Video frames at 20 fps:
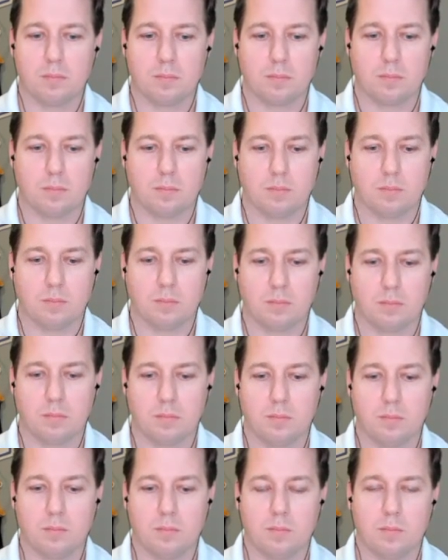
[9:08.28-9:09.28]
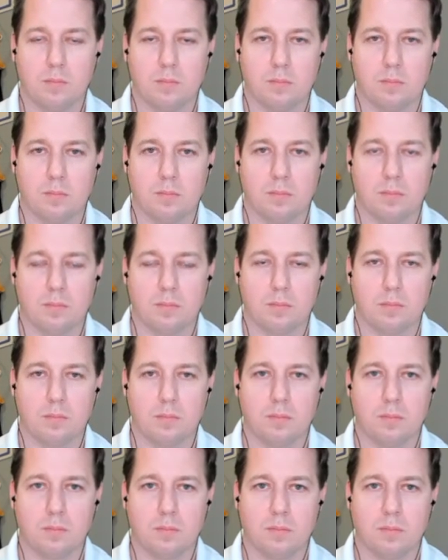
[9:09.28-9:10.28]

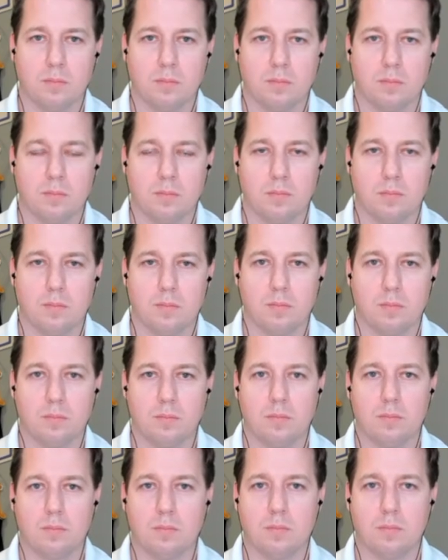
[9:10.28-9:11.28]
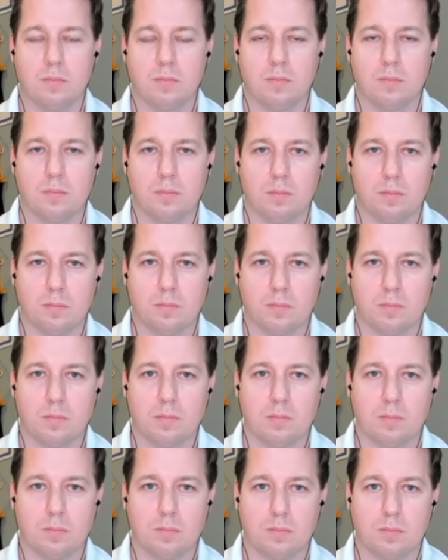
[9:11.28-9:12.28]

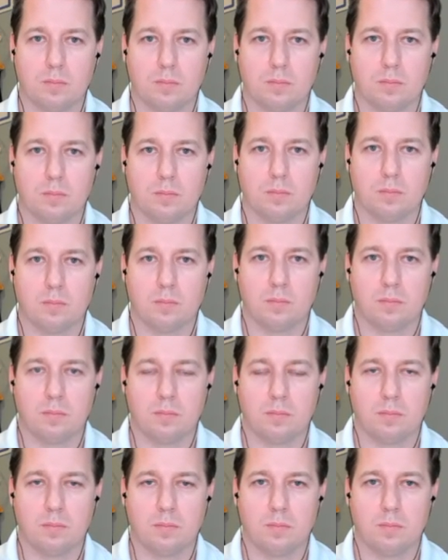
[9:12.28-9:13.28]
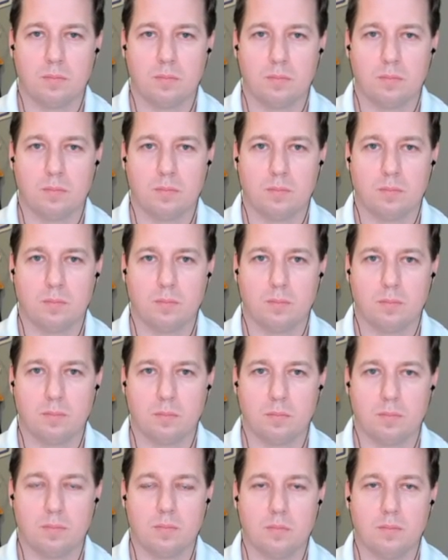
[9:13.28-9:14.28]

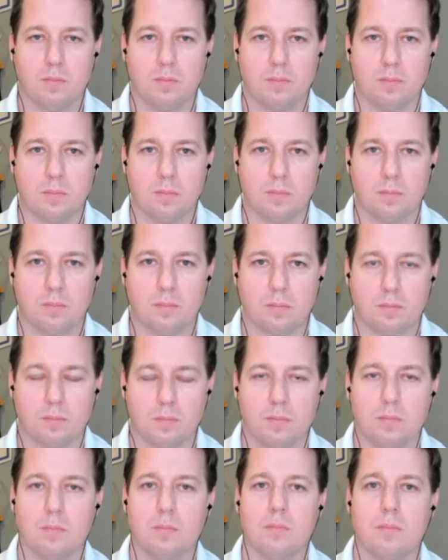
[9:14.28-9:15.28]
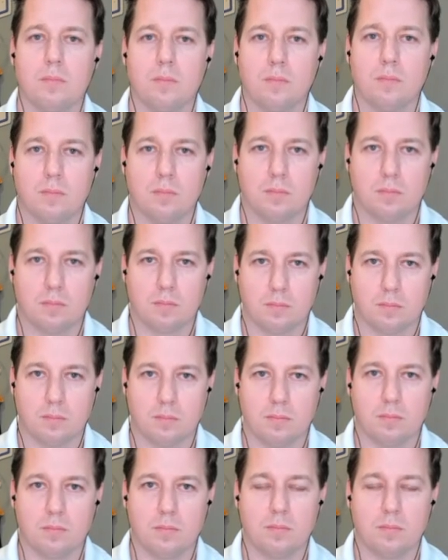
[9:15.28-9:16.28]
[no speech]